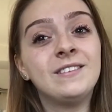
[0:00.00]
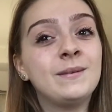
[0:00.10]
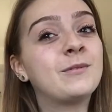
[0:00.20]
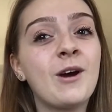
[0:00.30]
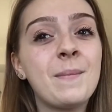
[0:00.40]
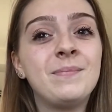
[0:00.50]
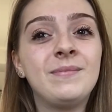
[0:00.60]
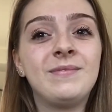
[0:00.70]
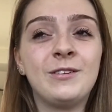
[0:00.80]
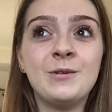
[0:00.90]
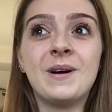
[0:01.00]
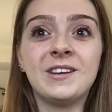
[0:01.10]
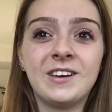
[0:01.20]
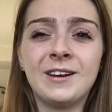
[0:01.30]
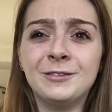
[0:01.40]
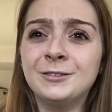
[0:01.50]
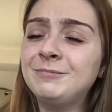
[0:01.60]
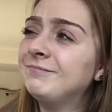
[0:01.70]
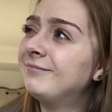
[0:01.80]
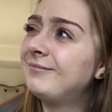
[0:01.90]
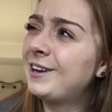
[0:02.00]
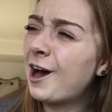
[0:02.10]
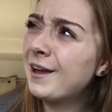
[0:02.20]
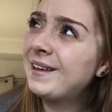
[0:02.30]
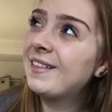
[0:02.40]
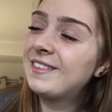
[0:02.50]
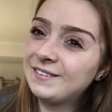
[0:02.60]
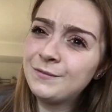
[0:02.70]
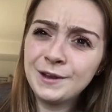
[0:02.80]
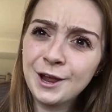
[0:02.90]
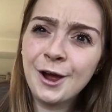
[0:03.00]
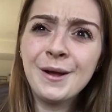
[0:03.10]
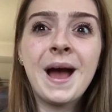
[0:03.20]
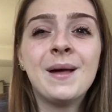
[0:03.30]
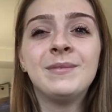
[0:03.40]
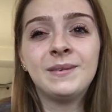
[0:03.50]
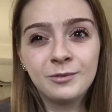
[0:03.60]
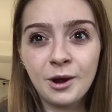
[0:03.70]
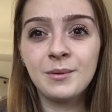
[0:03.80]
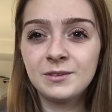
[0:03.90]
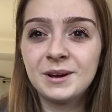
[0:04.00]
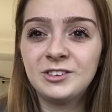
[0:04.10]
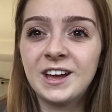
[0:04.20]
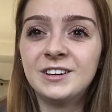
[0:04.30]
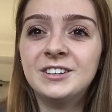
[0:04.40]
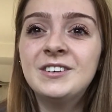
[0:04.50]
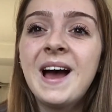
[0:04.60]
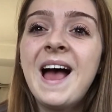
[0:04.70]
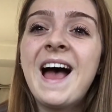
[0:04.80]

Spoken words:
and subscribe to my channel. Like this video and subscribe to my channel.